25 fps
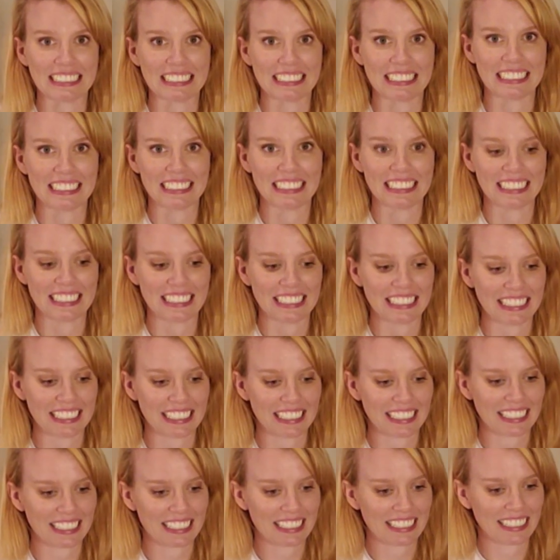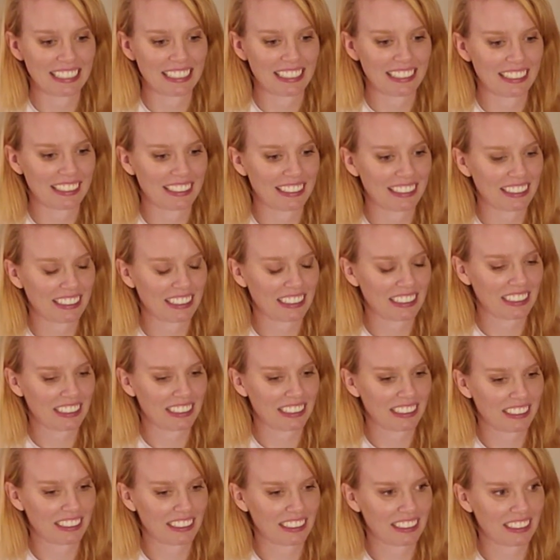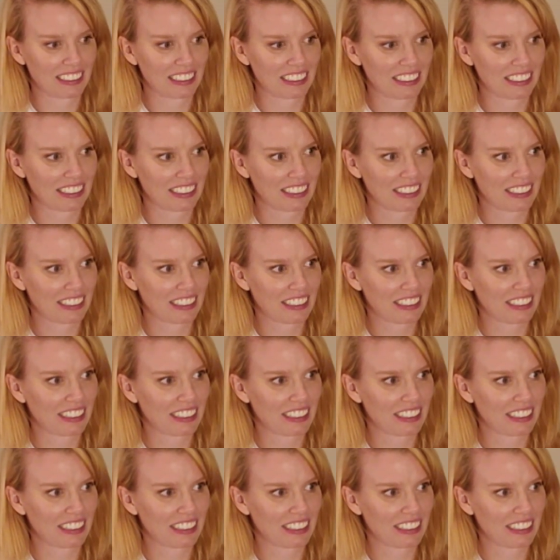No words are spoken by the person on screen.